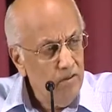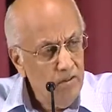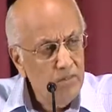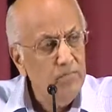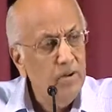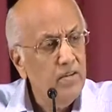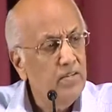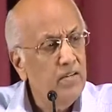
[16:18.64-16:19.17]

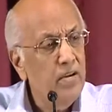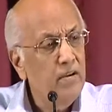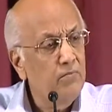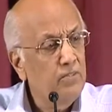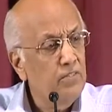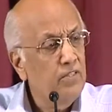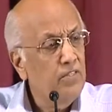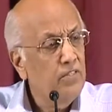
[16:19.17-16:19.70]
you spend
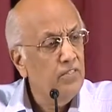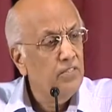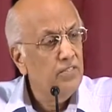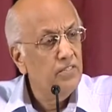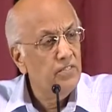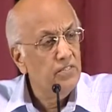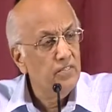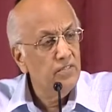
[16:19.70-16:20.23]
time with
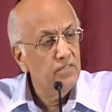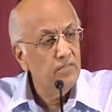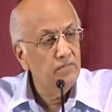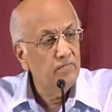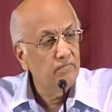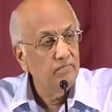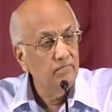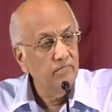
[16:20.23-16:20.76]

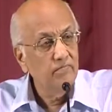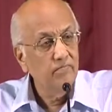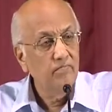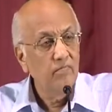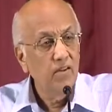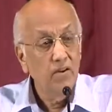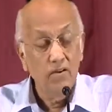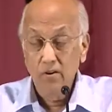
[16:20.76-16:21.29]
Jesus.
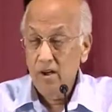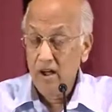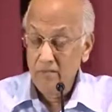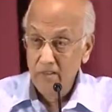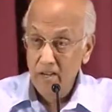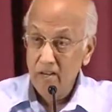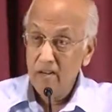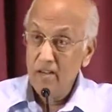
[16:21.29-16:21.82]
Do you
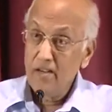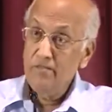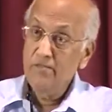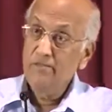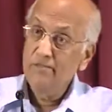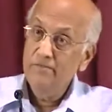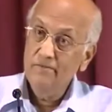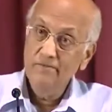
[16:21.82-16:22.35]
have that
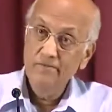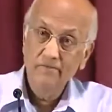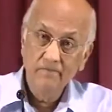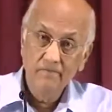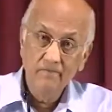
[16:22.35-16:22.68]
life?